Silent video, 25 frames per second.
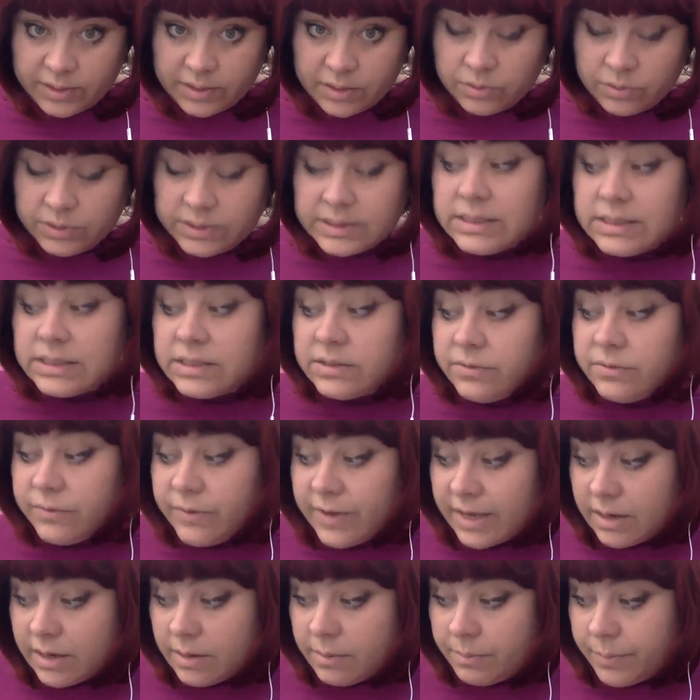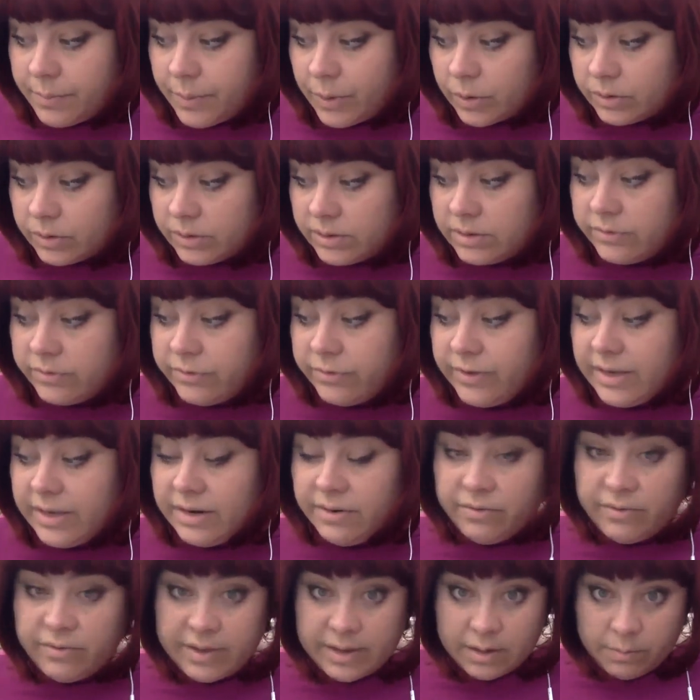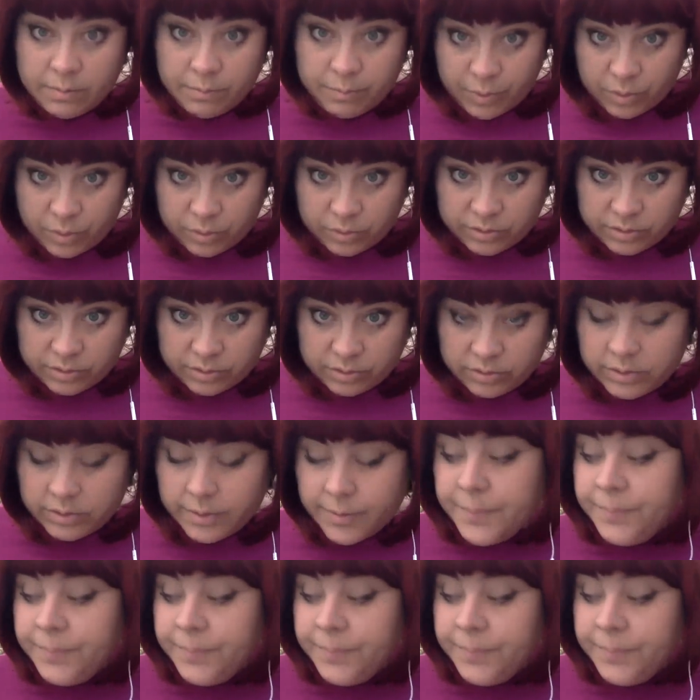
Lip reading: Now, this is very important, very, very important,